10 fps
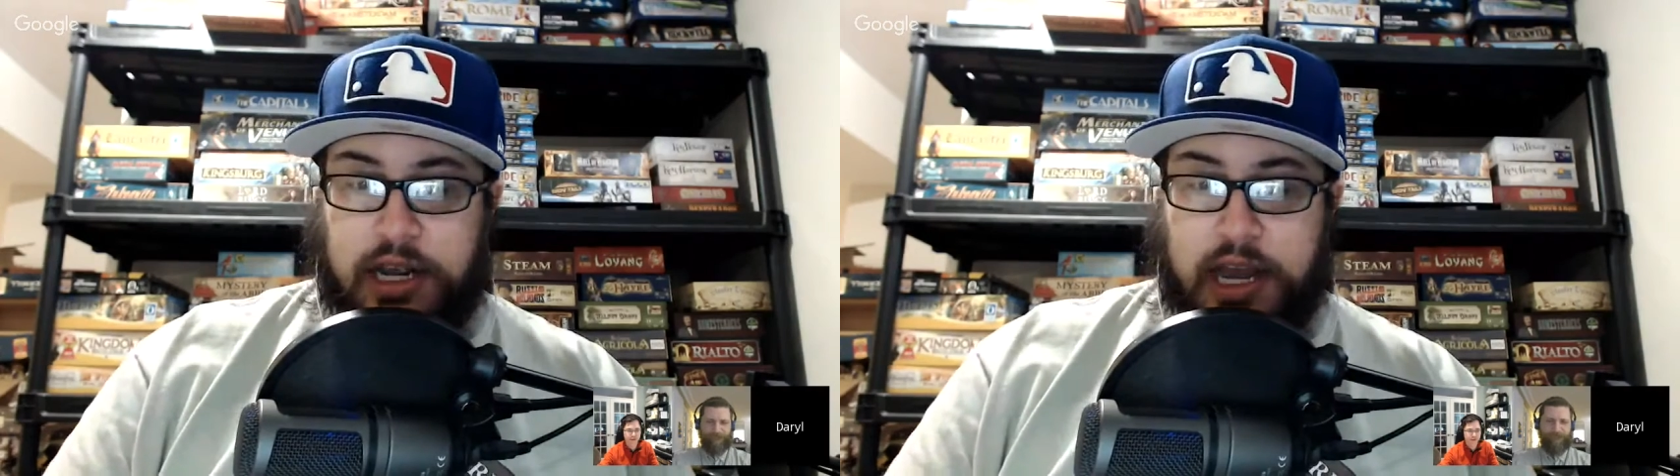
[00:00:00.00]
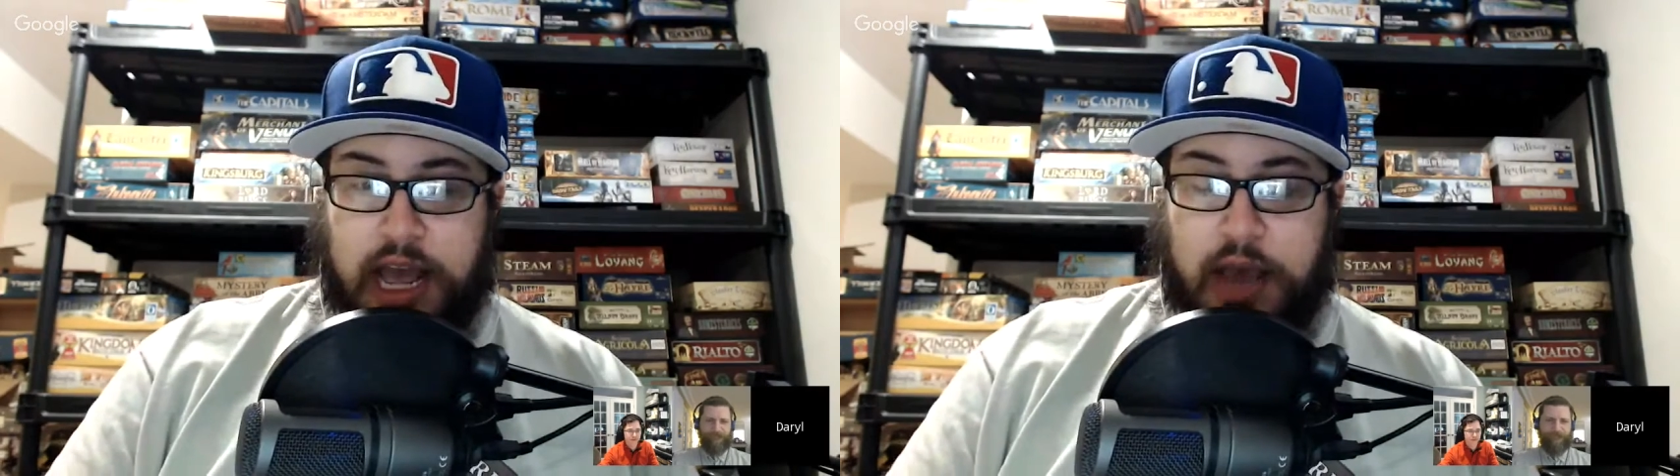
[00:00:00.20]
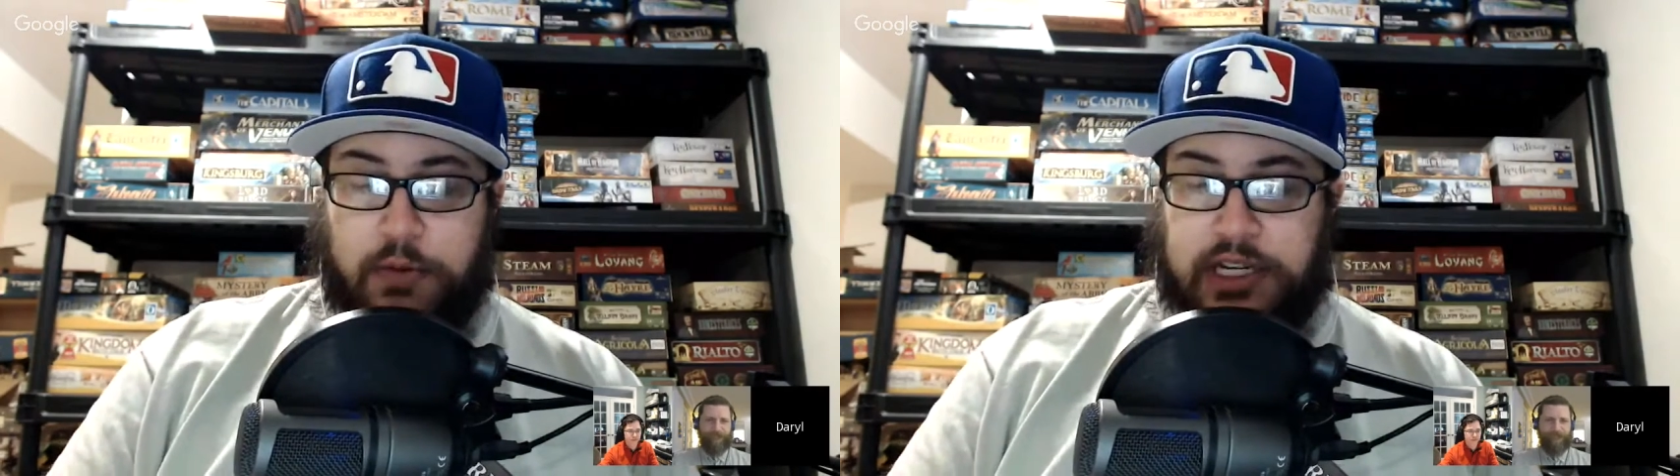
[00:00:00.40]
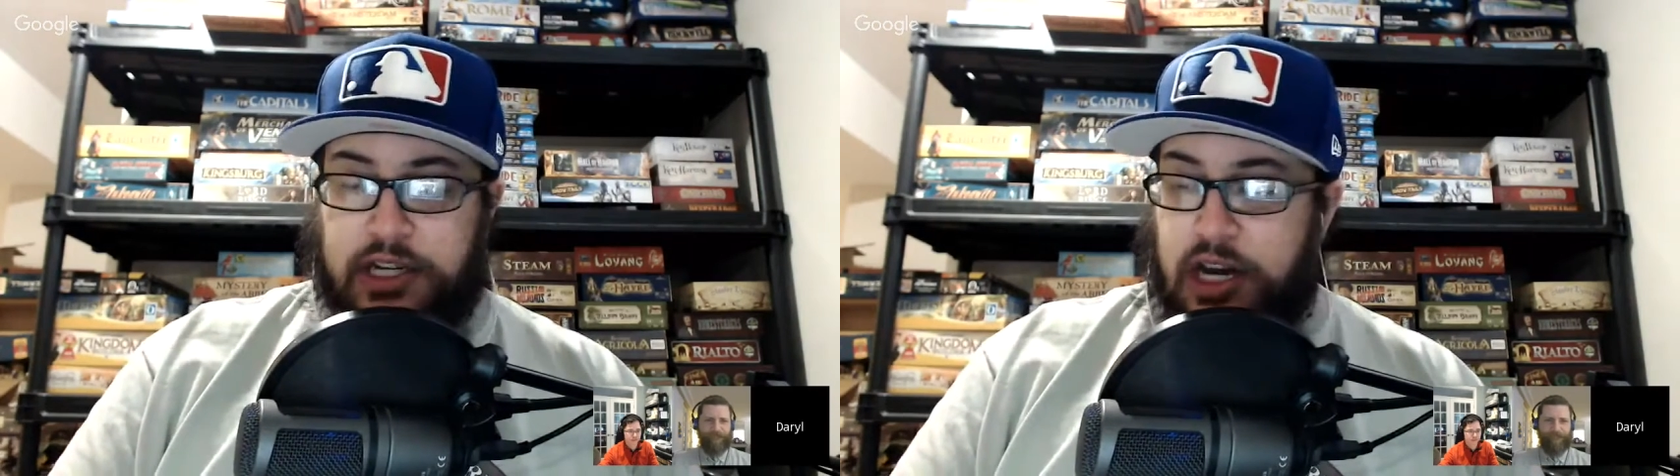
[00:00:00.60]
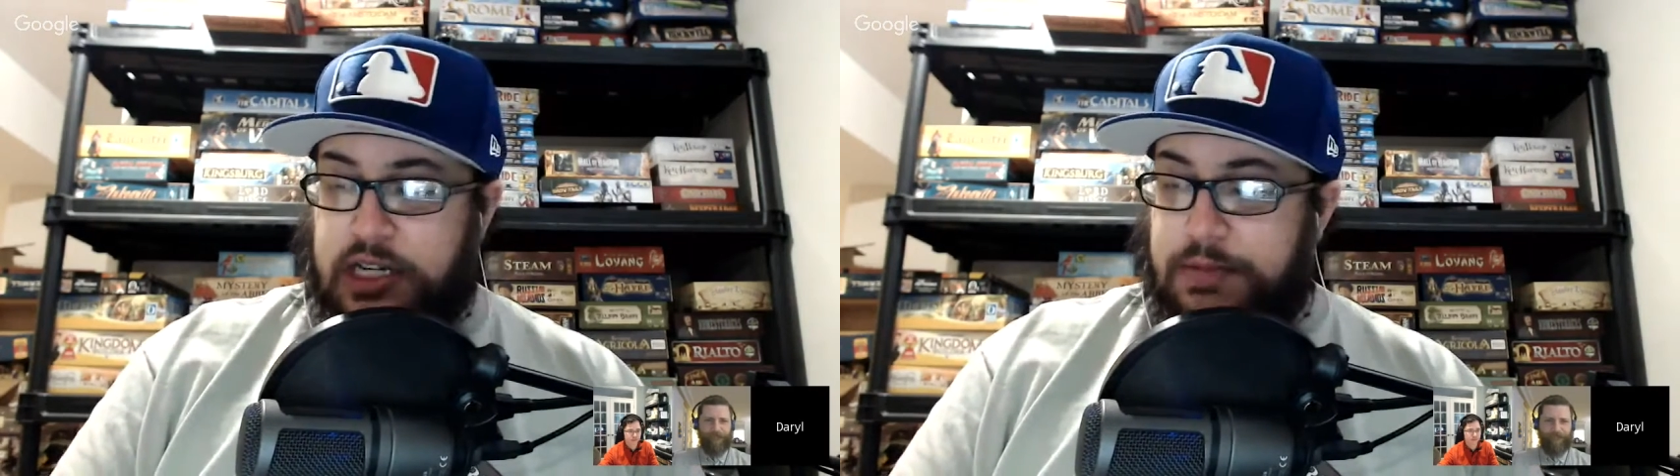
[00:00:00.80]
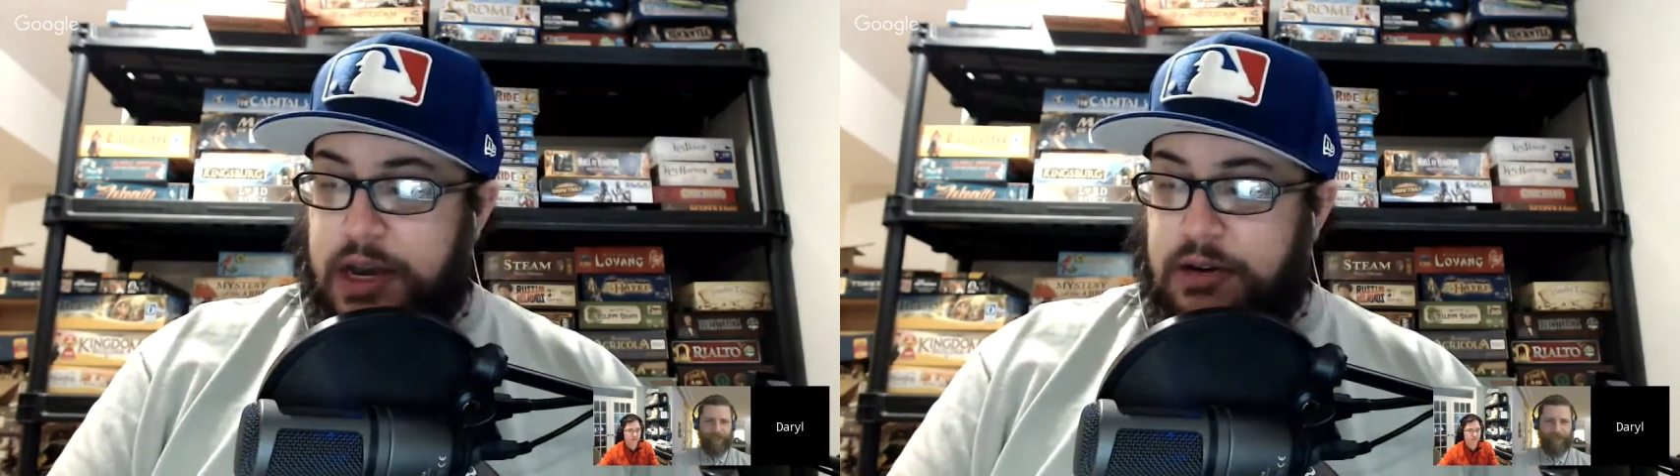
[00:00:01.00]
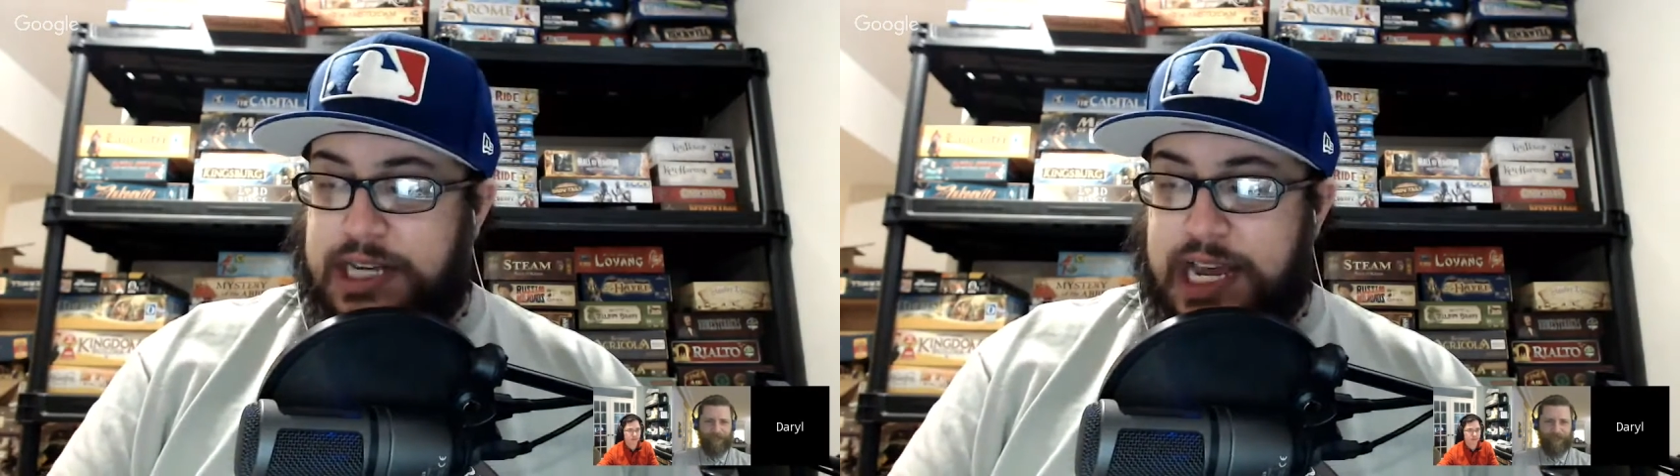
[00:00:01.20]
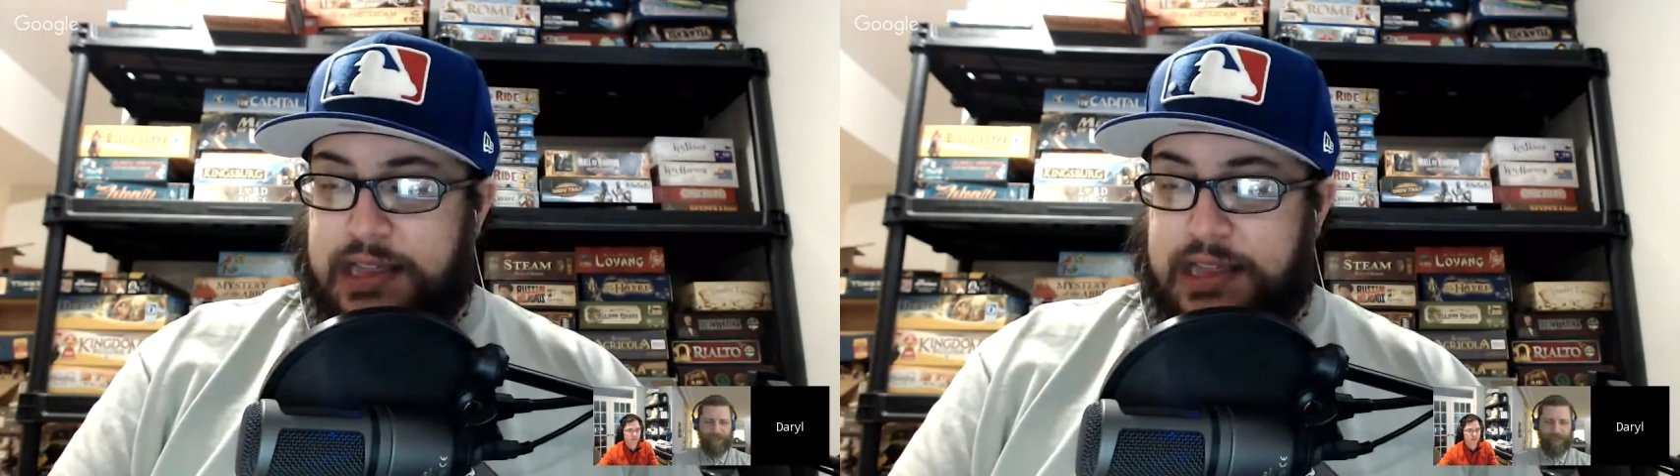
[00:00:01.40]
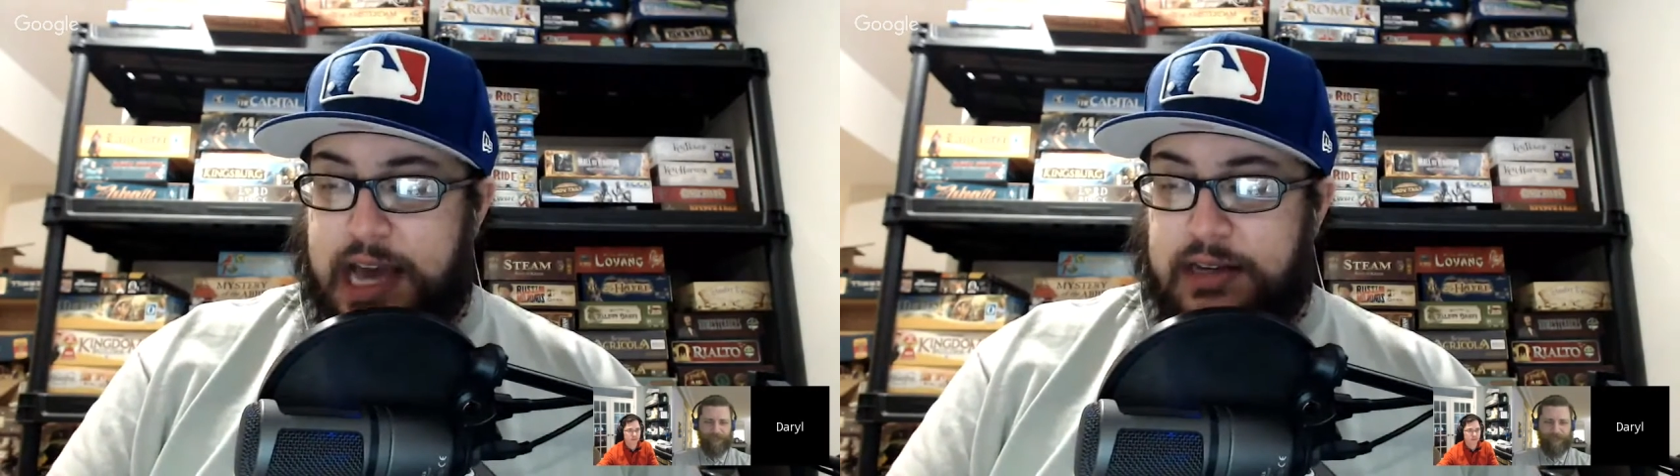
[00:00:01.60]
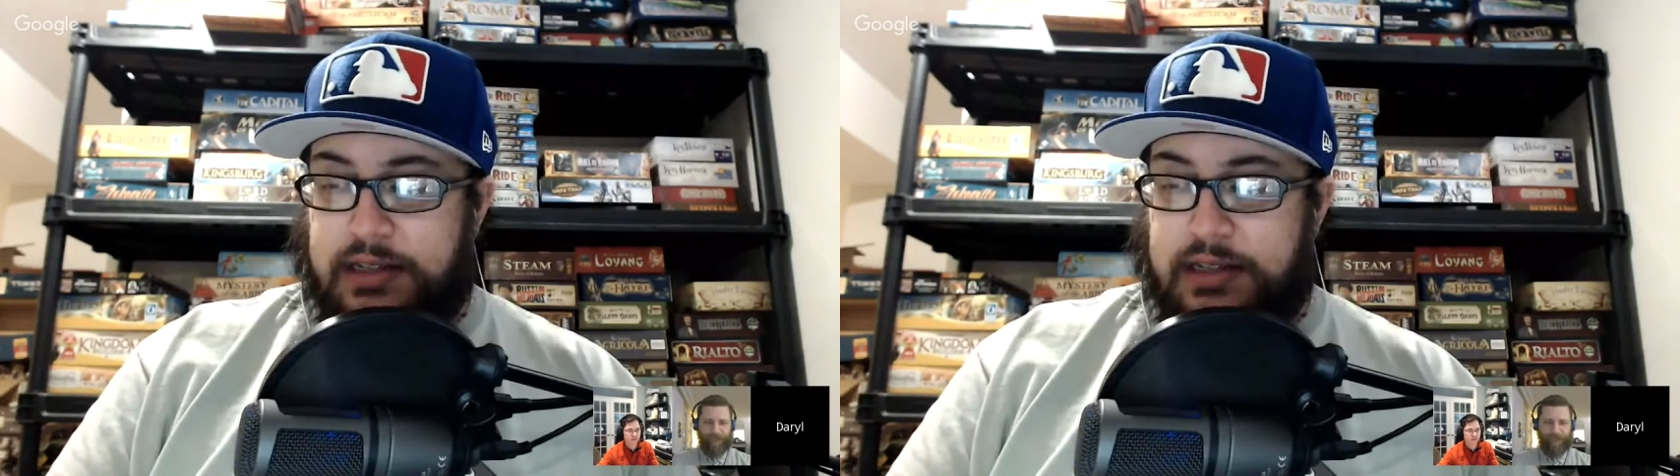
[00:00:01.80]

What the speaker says: And we talked about Take That,